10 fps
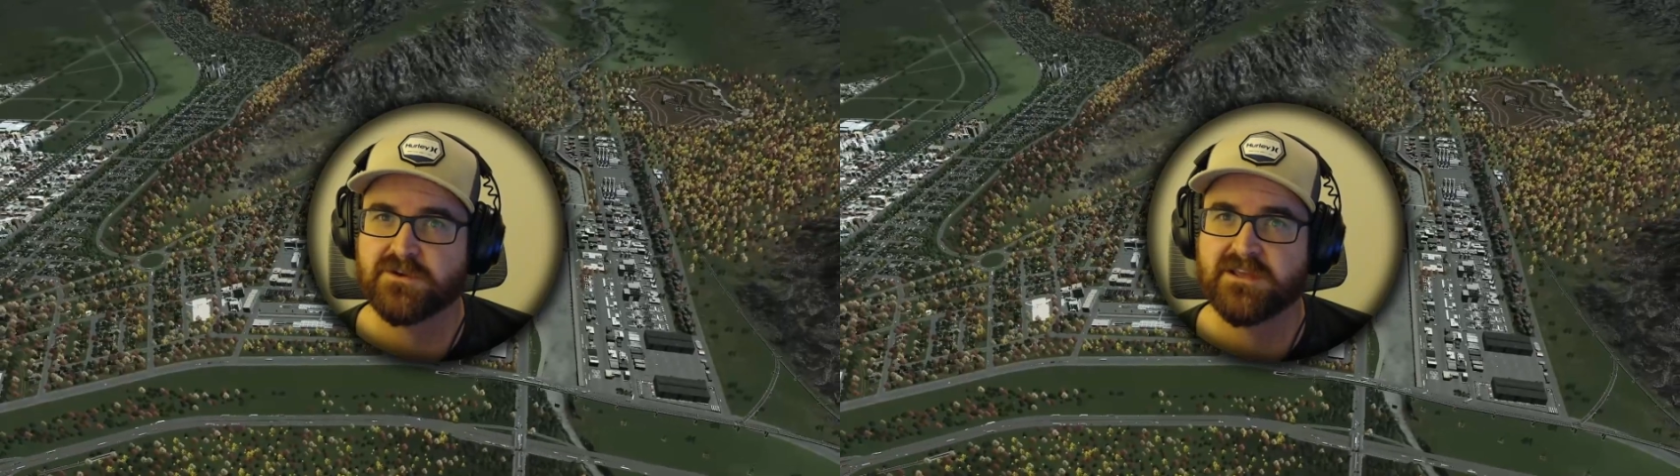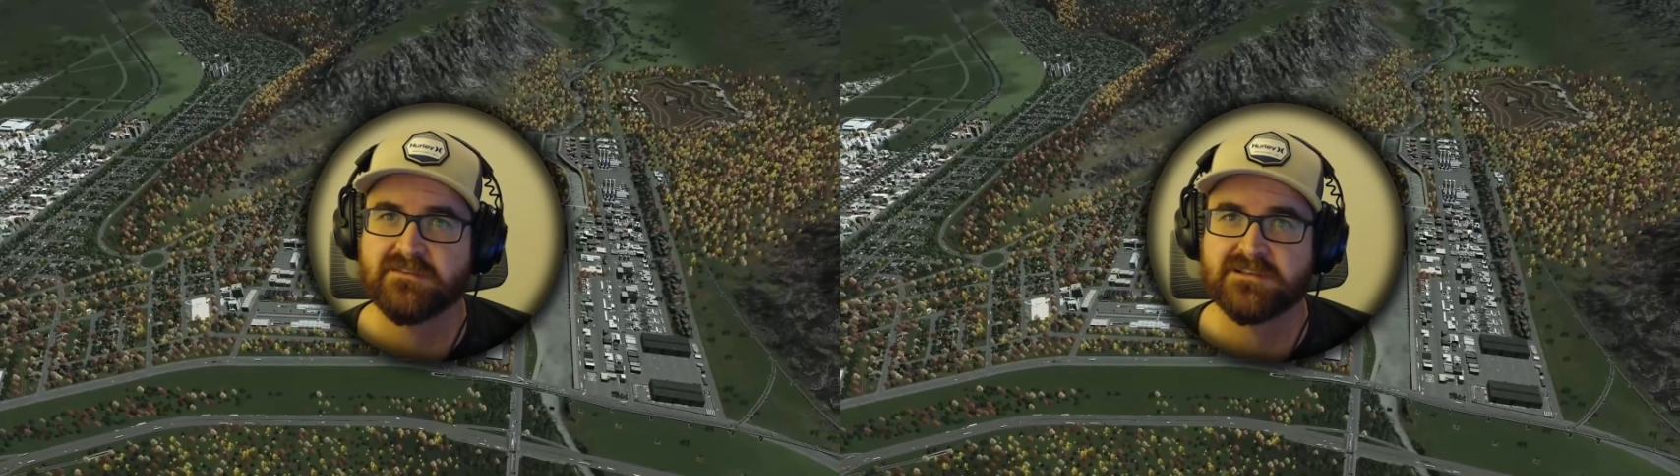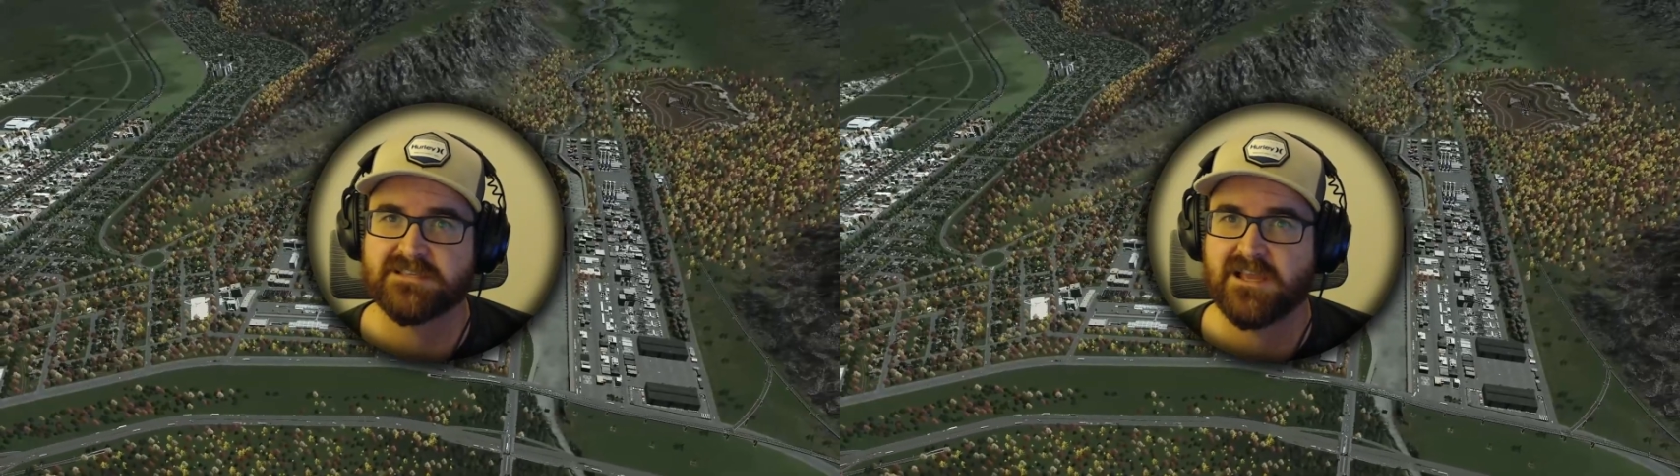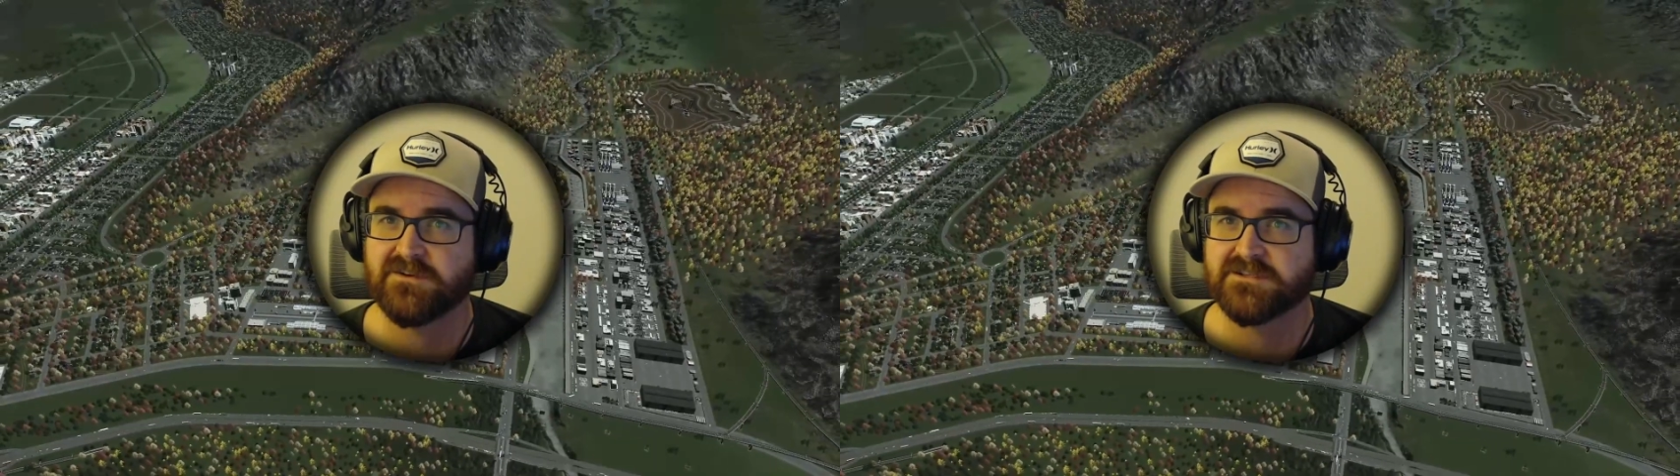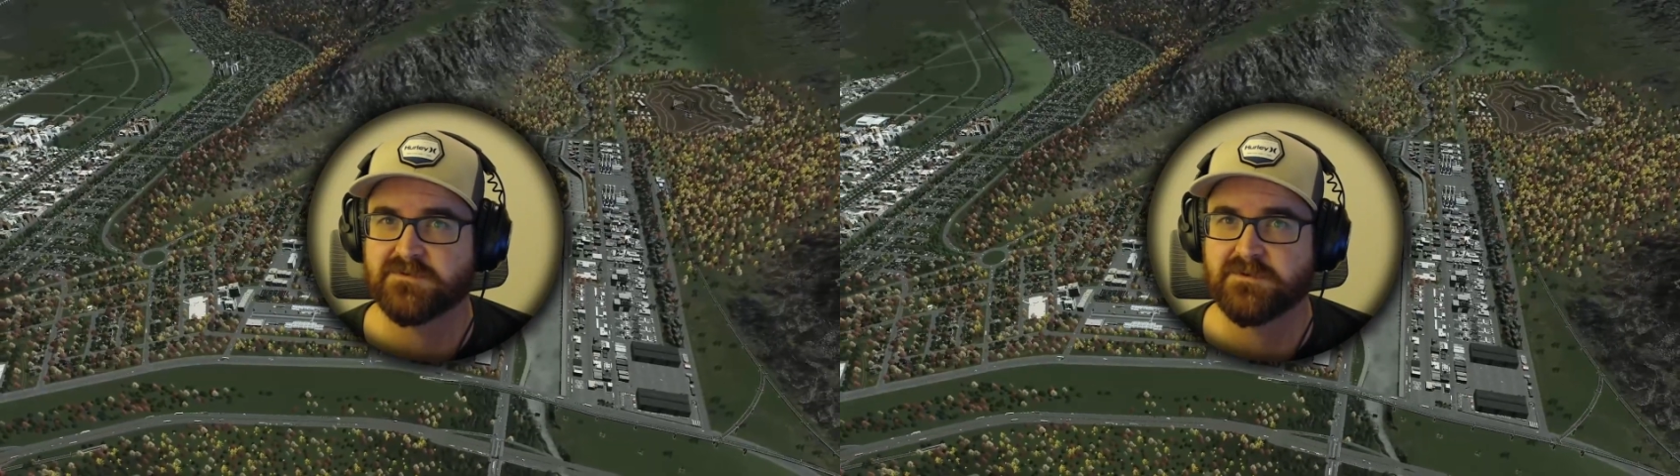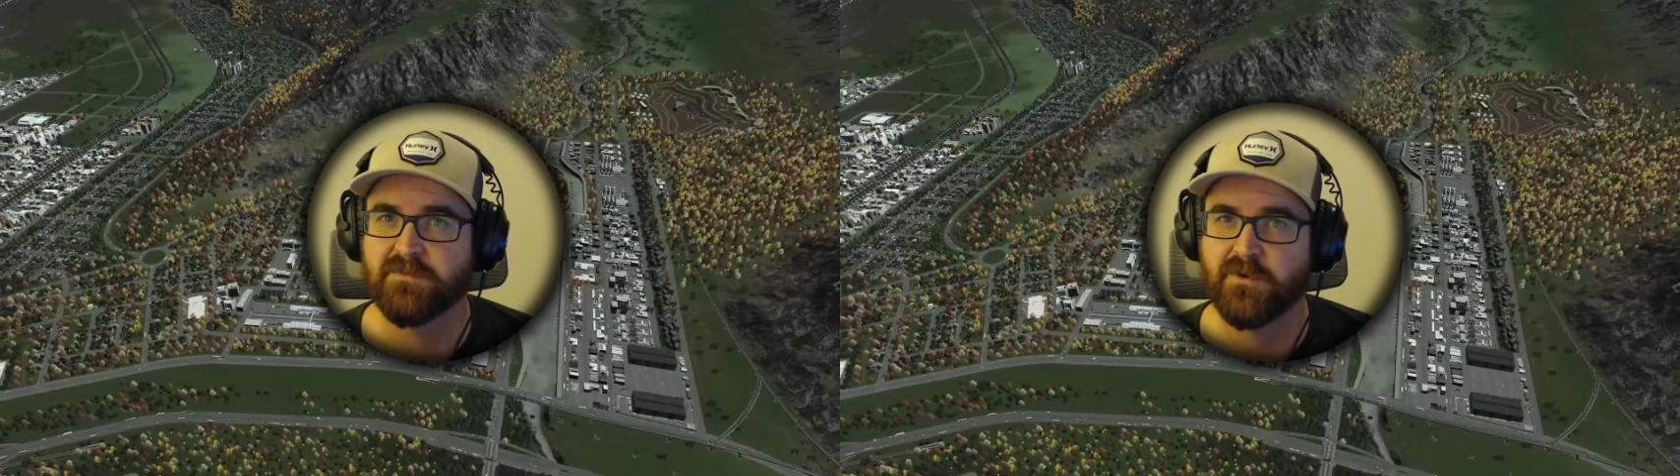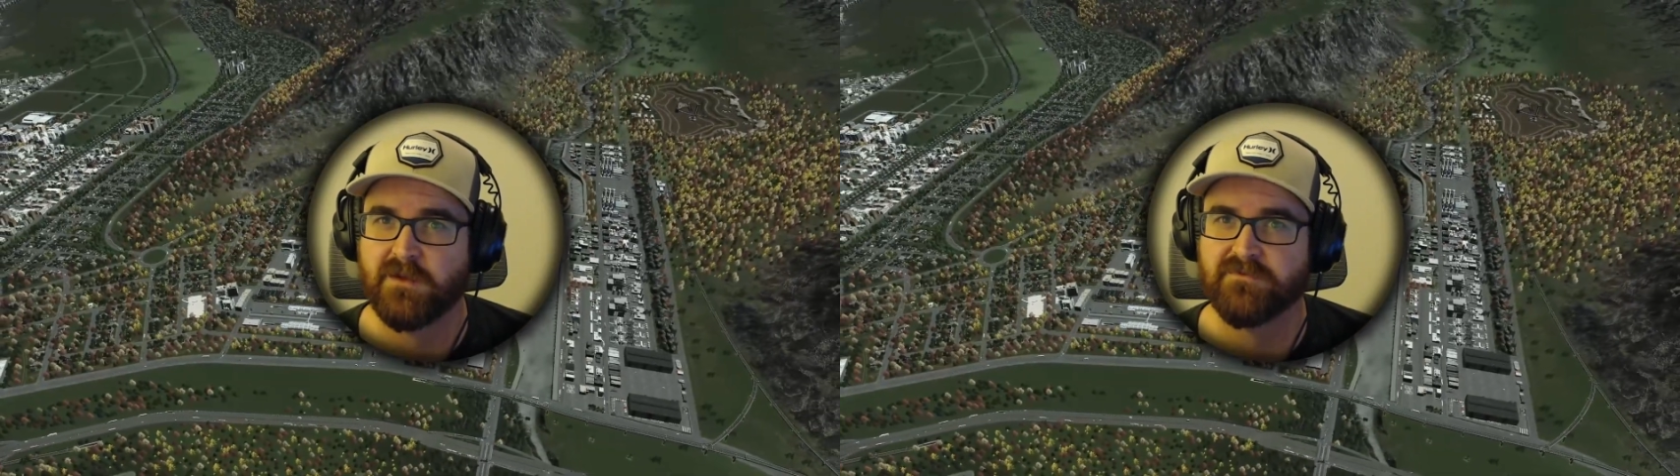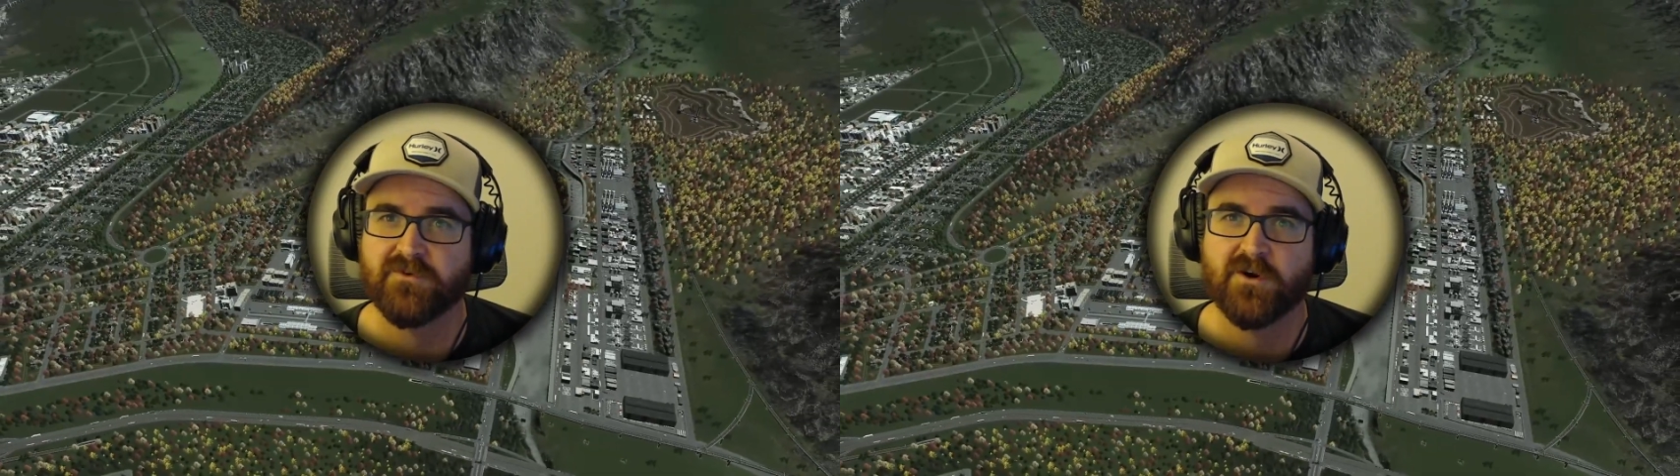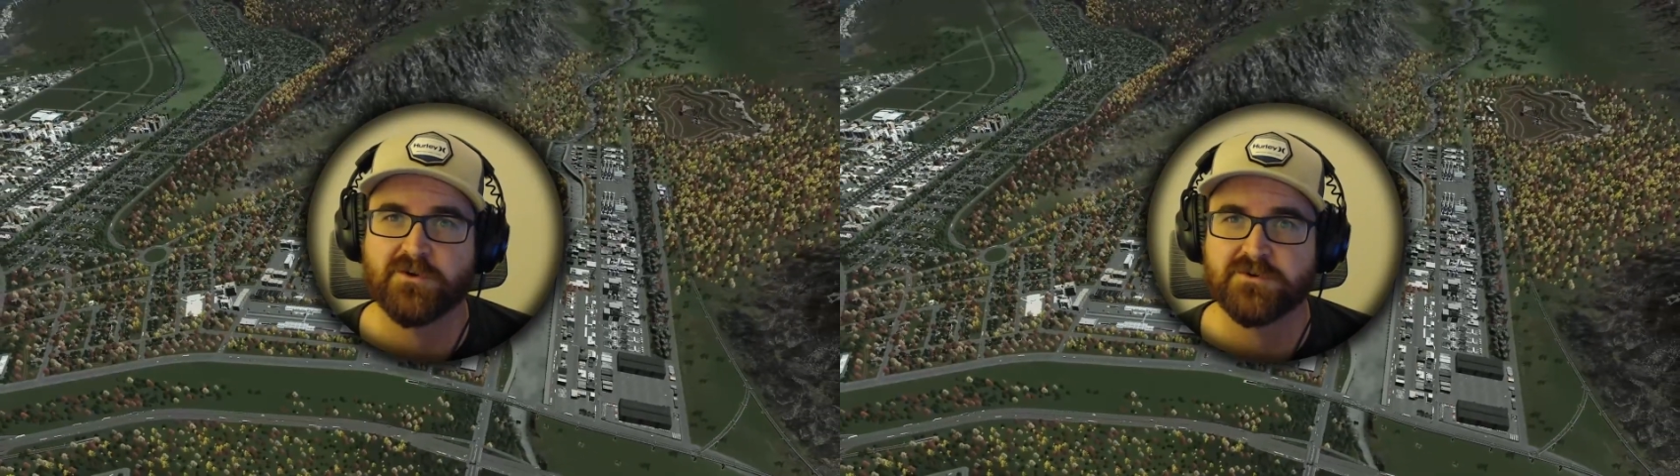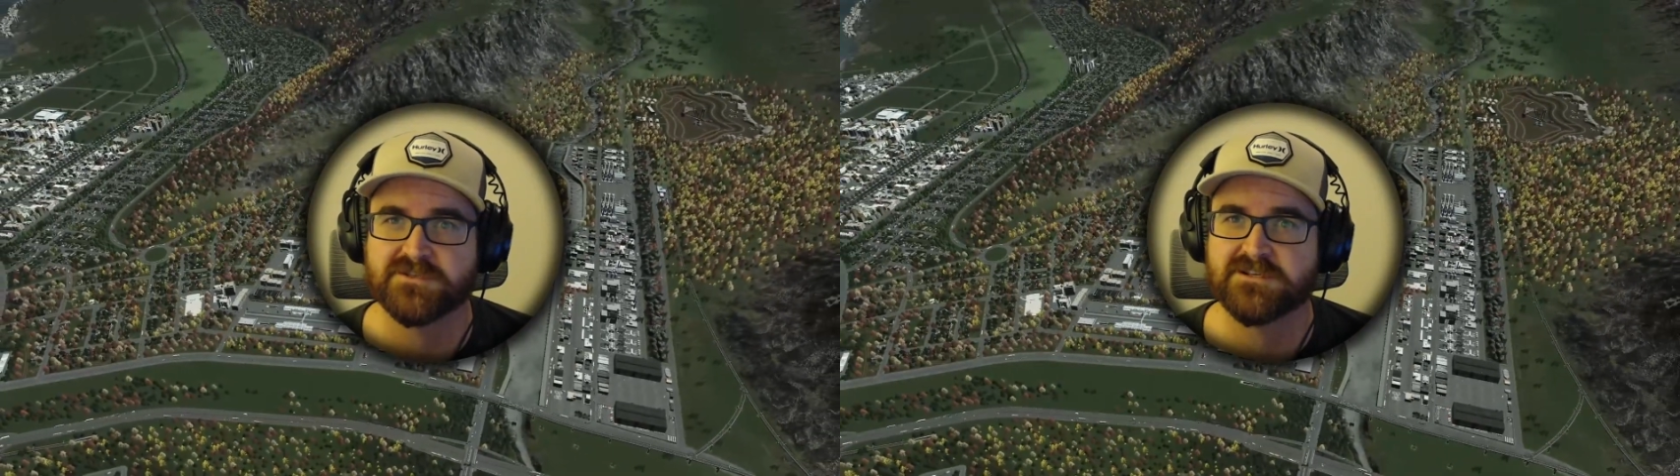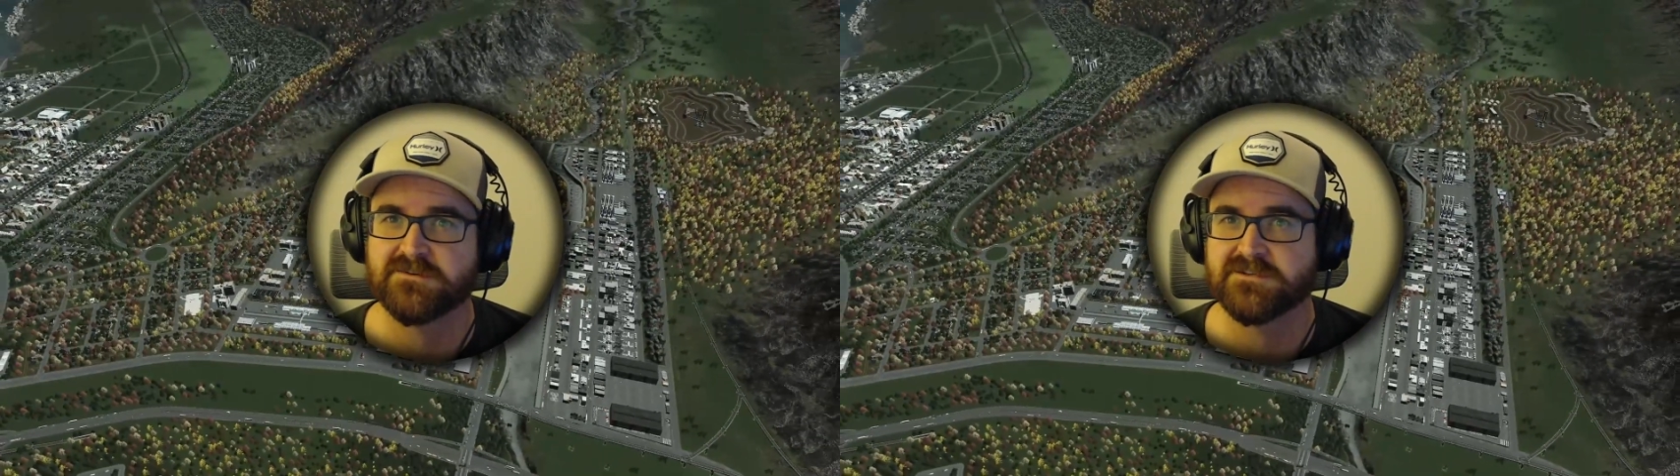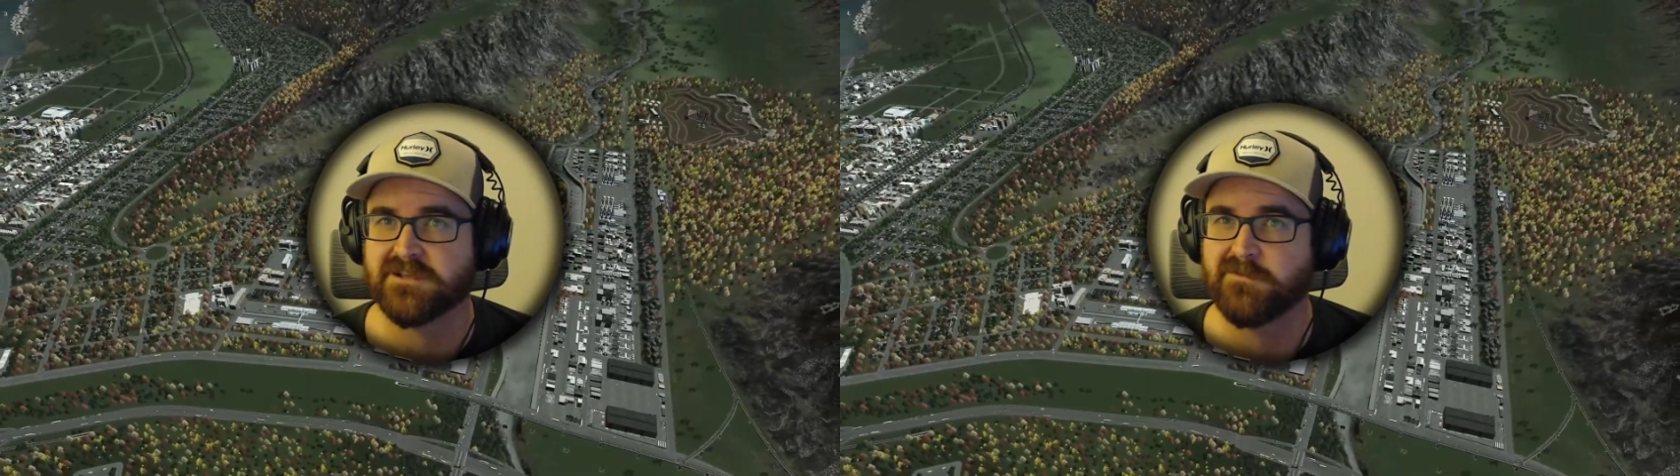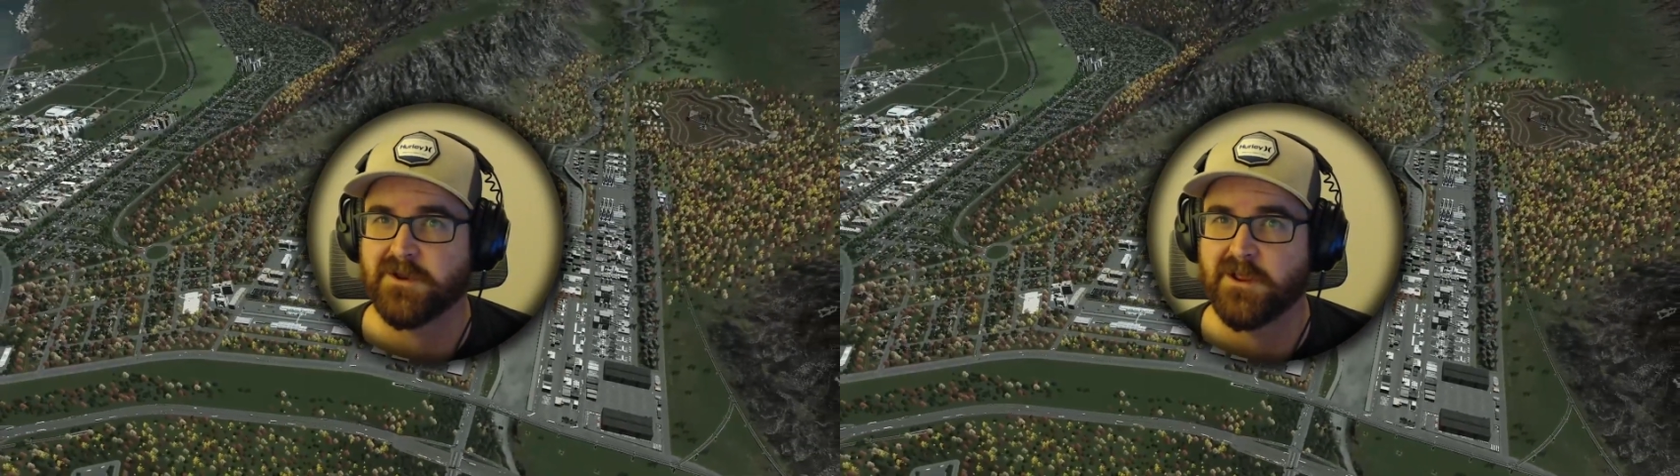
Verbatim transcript: getting this out as we prep for our new series coming